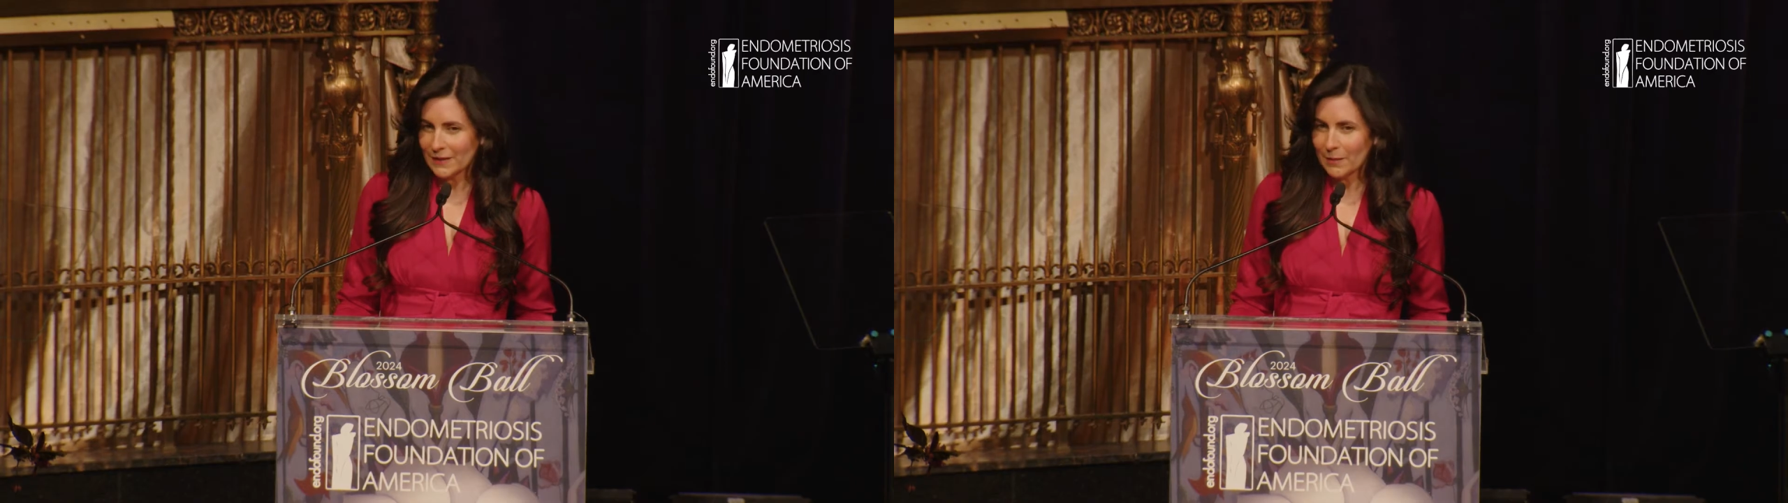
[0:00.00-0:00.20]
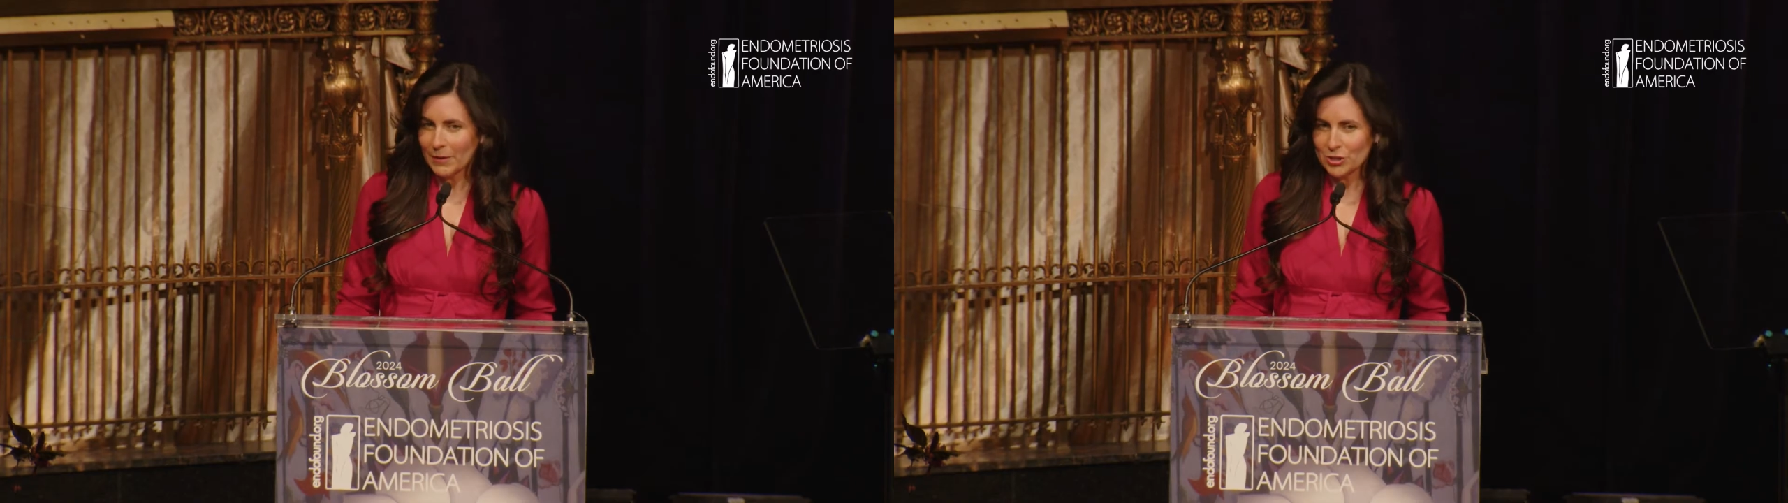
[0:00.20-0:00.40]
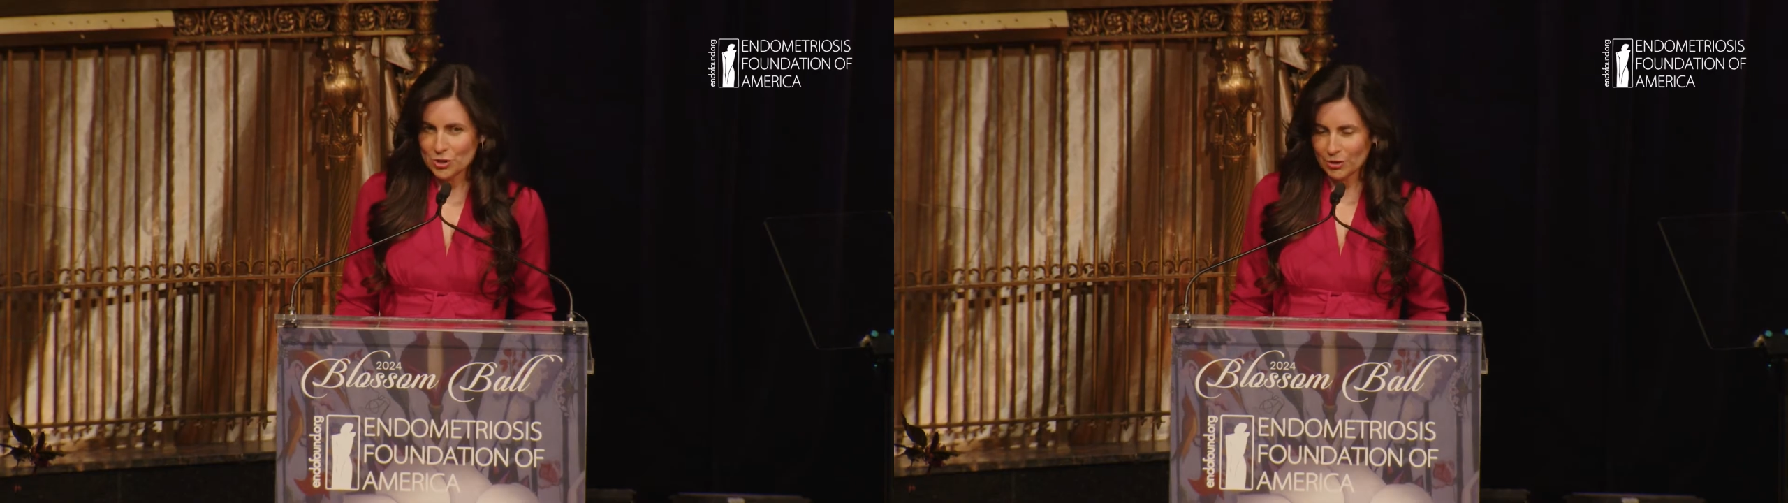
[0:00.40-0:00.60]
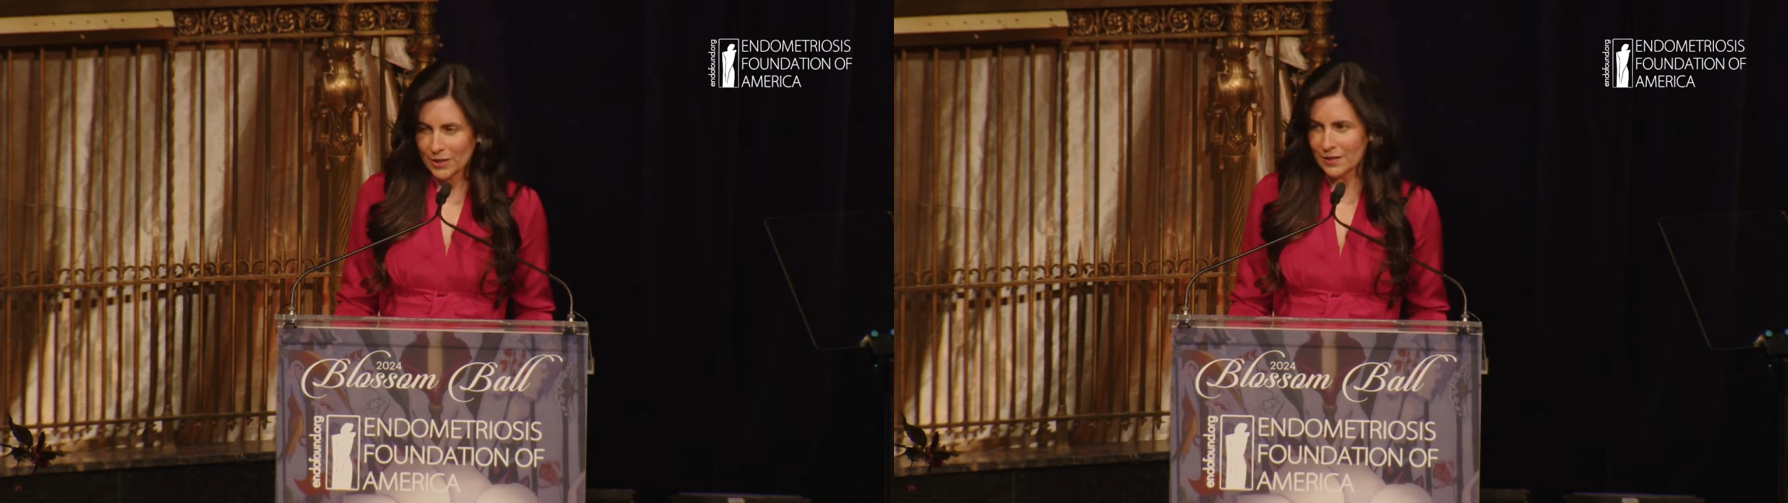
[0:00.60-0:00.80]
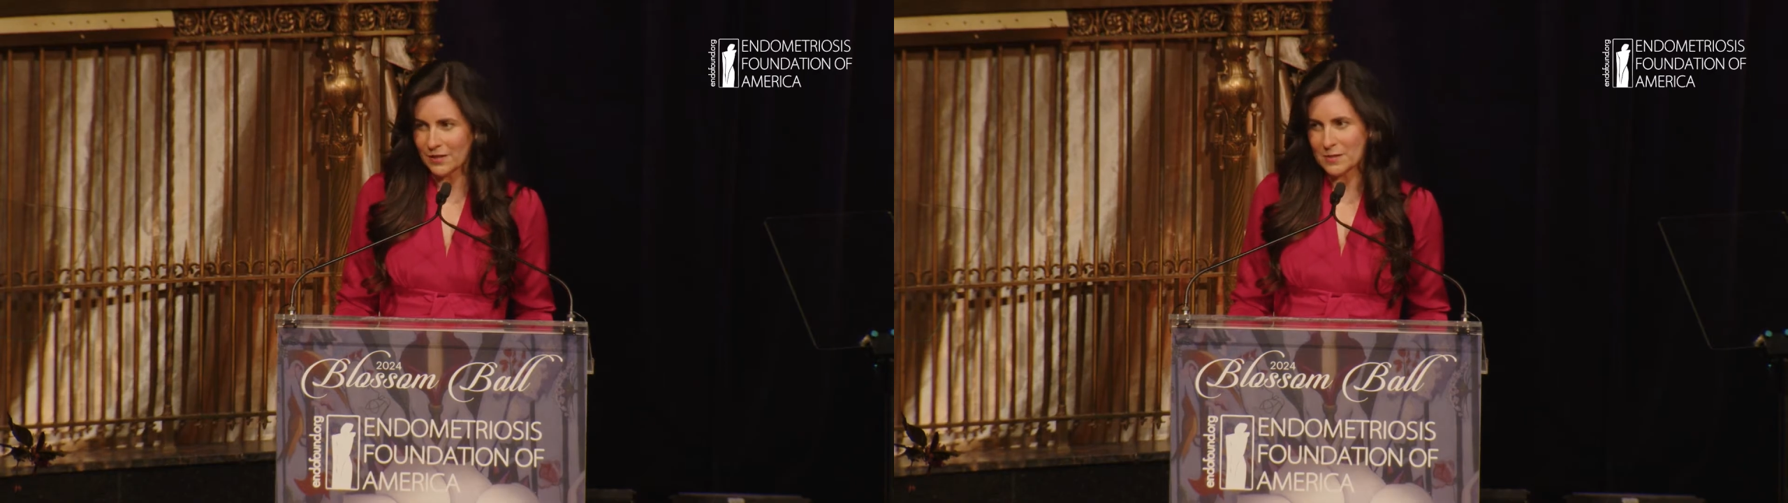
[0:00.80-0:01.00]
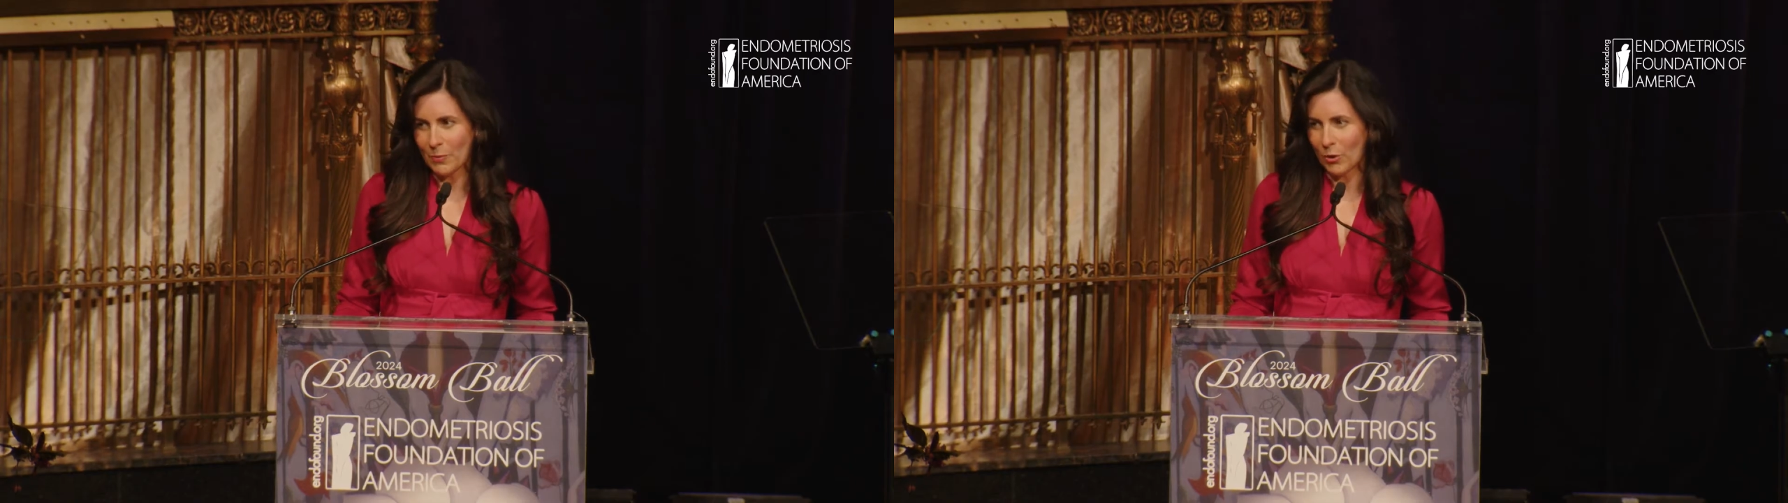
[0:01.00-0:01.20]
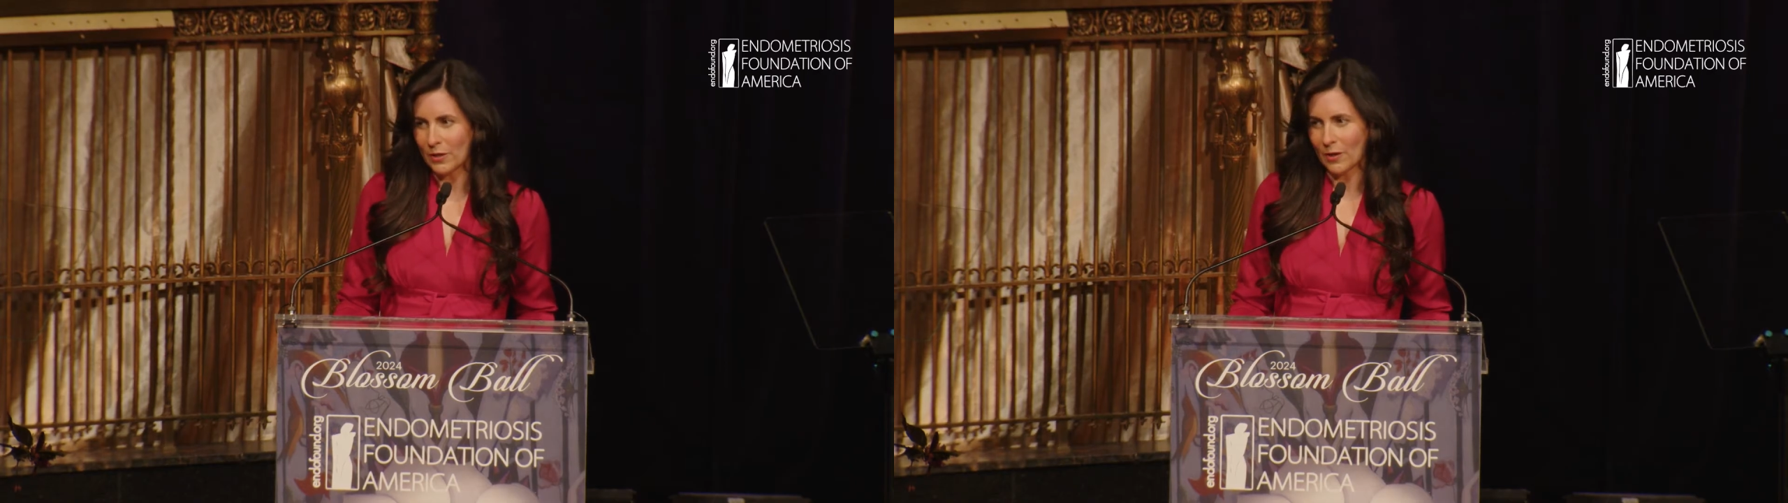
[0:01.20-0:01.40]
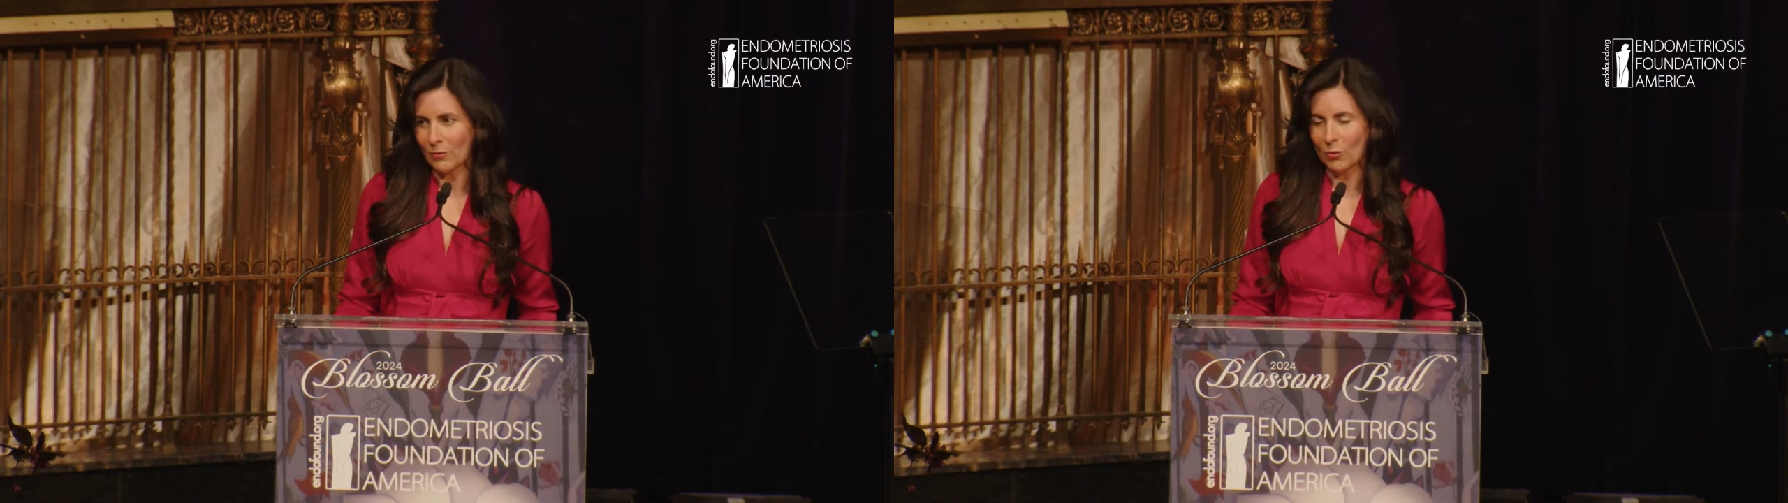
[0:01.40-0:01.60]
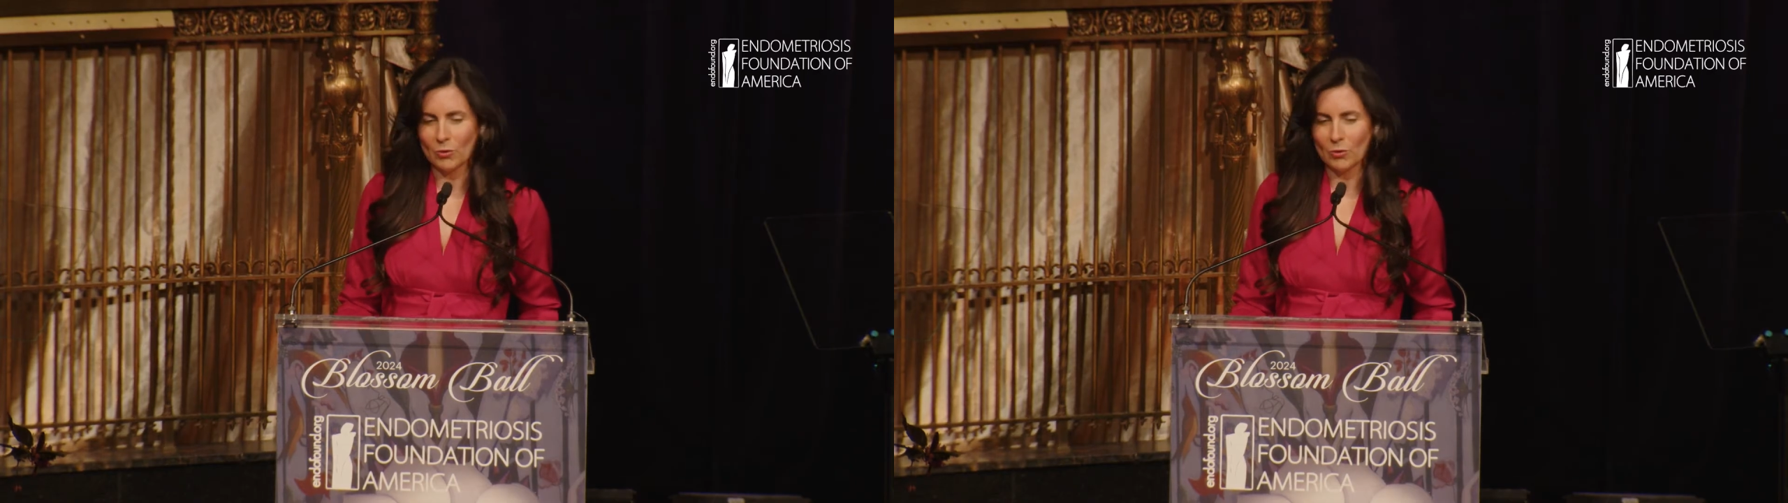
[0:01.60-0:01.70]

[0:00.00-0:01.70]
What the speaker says: that my journey to this podium